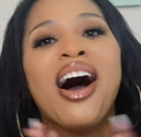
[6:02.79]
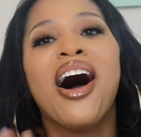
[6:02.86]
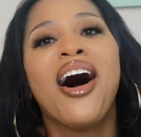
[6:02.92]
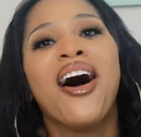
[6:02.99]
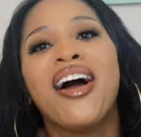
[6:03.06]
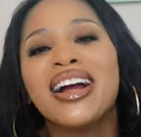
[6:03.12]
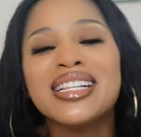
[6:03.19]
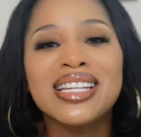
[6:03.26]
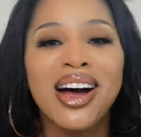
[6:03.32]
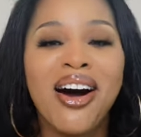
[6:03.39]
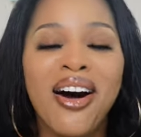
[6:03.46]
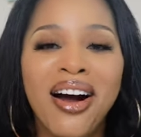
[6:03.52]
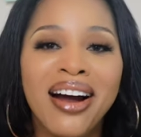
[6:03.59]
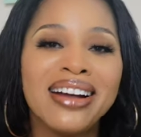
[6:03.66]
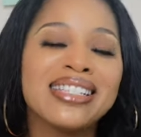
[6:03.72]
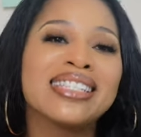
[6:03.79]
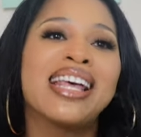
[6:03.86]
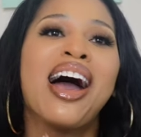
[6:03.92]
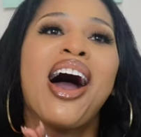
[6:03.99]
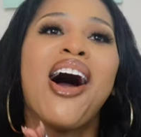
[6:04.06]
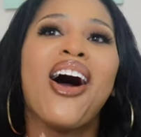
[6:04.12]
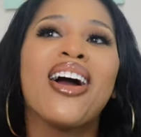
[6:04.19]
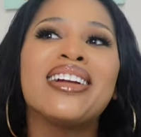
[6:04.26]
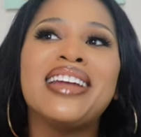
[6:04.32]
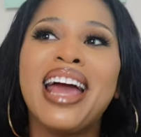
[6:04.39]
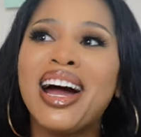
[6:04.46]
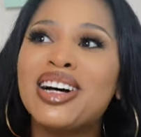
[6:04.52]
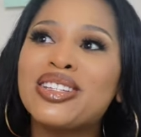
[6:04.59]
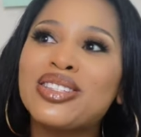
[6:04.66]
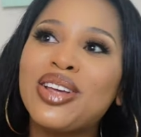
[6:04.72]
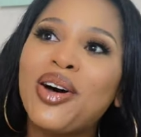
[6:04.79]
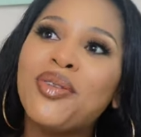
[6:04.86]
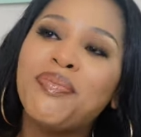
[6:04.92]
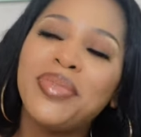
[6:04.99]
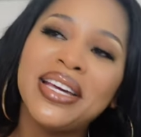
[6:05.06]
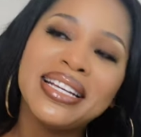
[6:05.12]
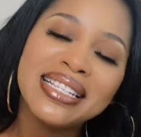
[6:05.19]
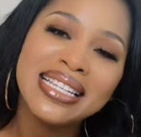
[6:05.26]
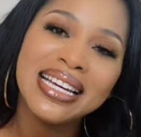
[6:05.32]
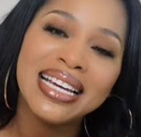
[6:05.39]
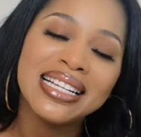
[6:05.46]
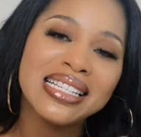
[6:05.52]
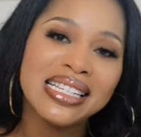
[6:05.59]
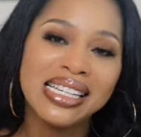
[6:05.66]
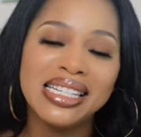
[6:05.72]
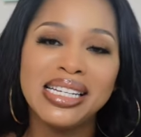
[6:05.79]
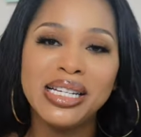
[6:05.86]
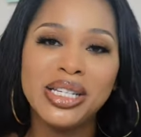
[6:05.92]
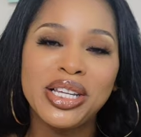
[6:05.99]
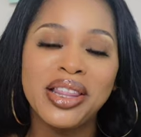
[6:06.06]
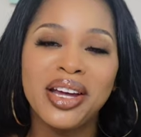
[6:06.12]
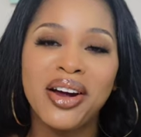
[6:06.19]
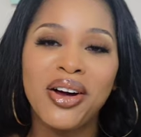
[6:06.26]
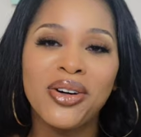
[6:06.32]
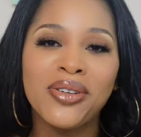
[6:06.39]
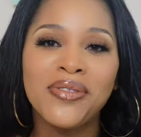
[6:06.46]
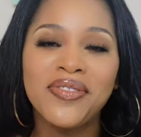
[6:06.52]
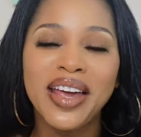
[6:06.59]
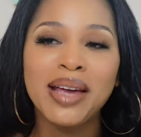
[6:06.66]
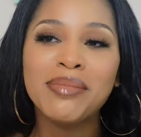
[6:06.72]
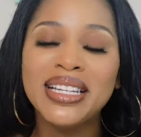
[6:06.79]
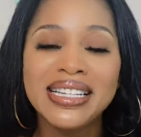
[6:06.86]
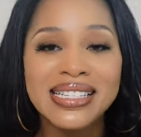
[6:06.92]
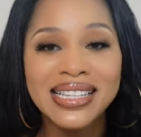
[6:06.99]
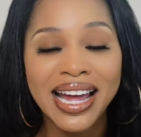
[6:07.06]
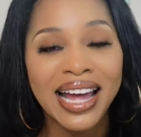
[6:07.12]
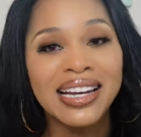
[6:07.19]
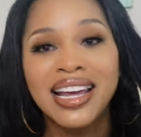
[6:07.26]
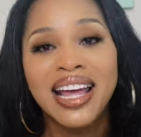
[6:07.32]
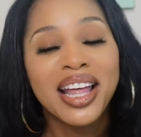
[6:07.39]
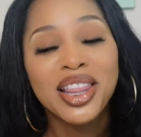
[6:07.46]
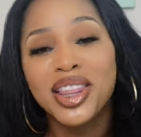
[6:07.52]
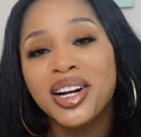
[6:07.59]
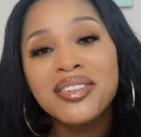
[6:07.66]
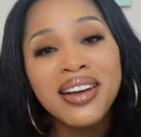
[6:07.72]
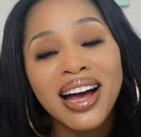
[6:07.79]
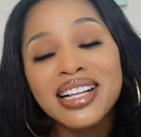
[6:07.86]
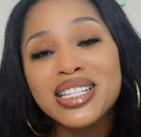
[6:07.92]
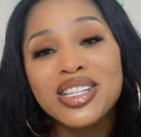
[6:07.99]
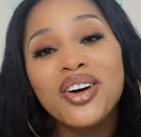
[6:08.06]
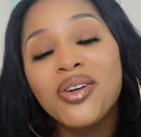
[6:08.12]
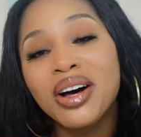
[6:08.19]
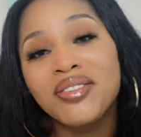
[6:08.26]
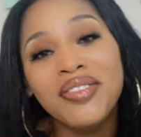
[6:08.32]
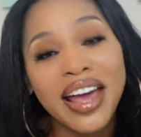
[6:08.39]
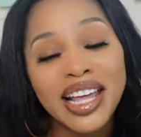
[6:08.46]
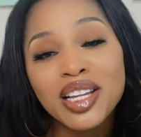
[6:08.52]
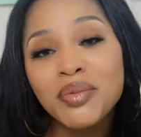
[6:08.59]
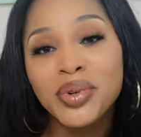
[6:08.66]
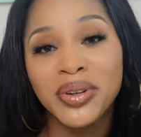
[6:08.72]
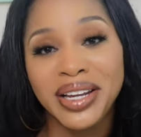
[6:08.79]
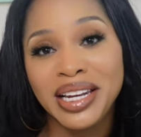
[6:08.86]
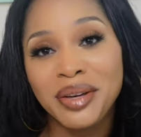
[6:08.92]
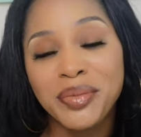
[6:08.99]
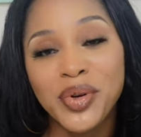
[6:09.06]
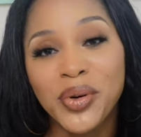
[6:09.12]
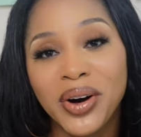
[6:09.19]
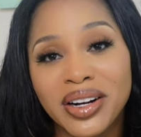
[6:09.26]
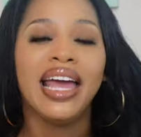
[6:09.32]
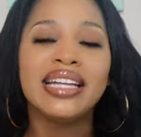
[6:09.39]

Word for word: heart to hearts are now so busy attending to their own families that they're not so available anymore.